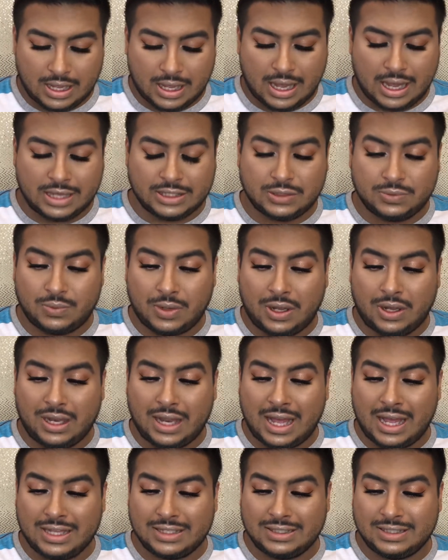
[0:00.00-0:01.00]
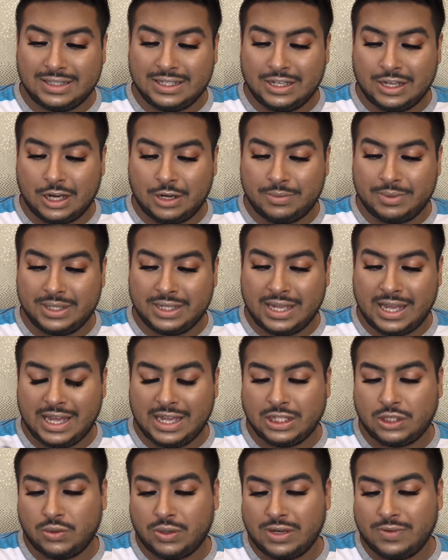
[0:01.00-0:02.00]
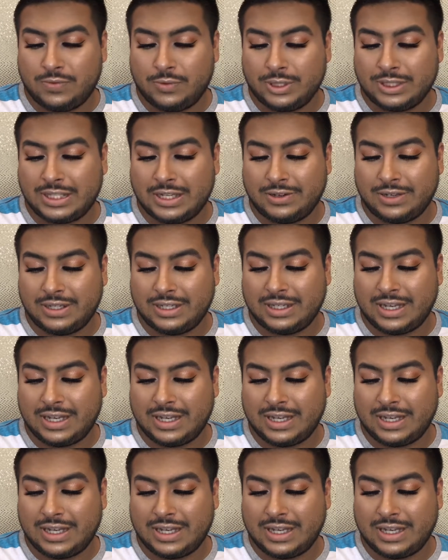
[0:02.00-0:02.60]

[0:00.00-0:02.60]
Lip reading: as well as the Urban Decay 24/7